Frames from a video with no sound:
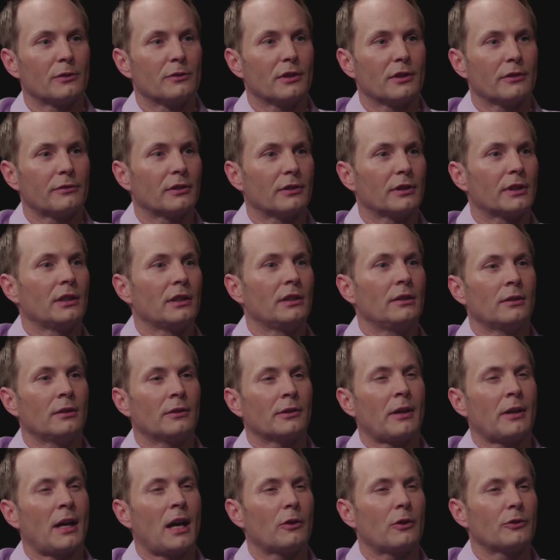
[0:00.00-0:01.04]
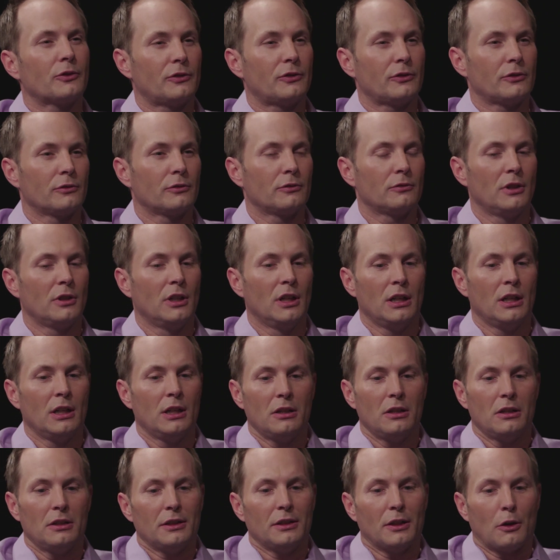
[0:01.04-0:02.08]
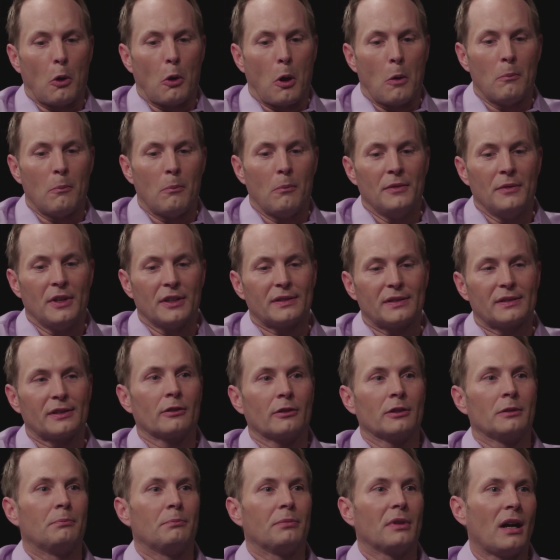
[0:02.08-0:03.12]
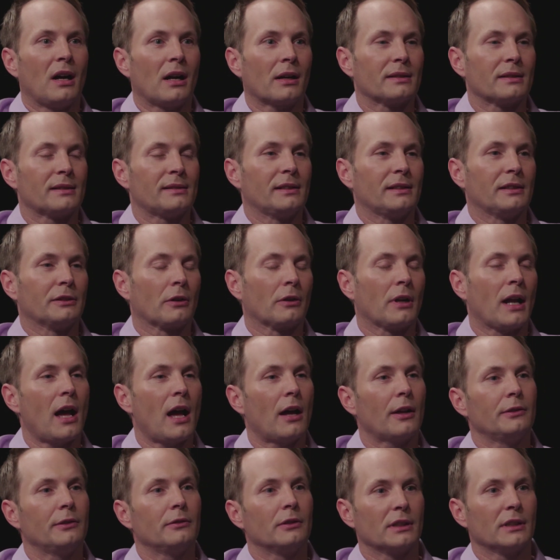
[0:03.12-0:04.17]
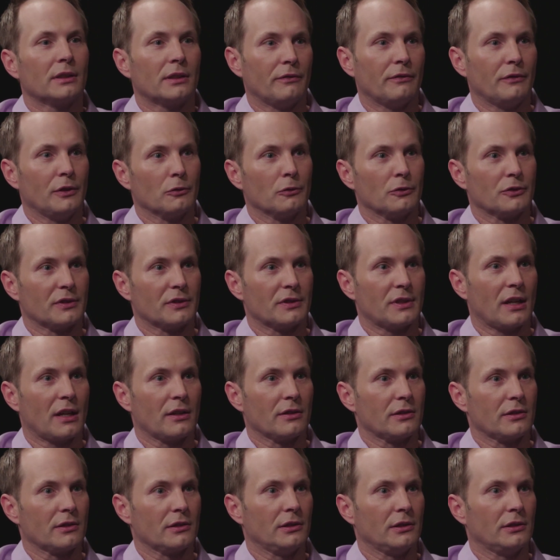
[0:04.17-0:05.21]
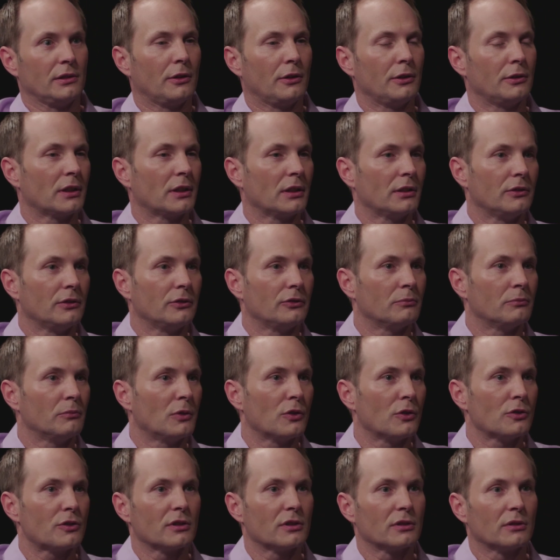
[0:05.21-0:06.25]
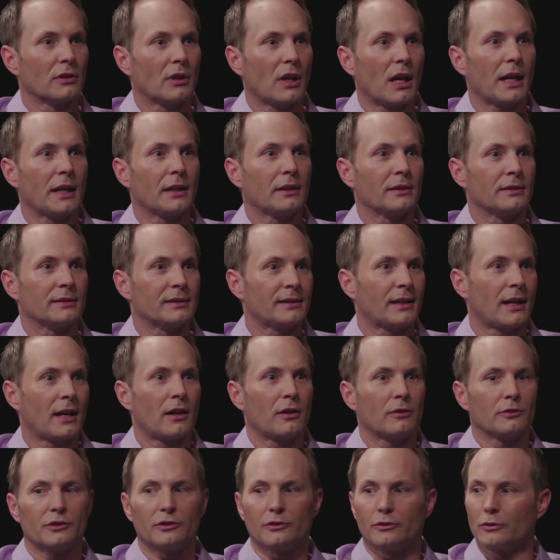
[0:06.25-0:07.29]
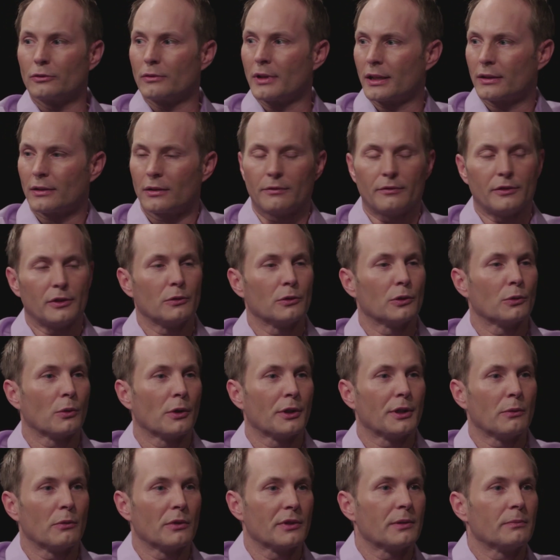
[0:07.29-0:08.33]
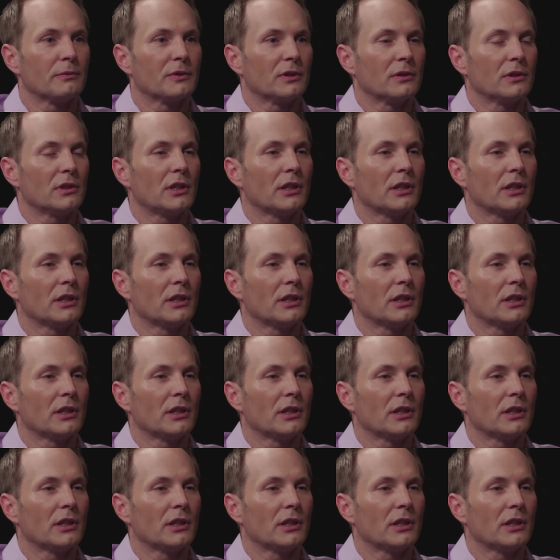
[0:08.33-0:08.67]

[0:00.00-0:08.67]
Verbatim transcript: so different and you don't know how to, you know, necessarily block a scene or how do you get the viewer's attention. You know, you can use motion, light, and sound to direct the viewer where you want them to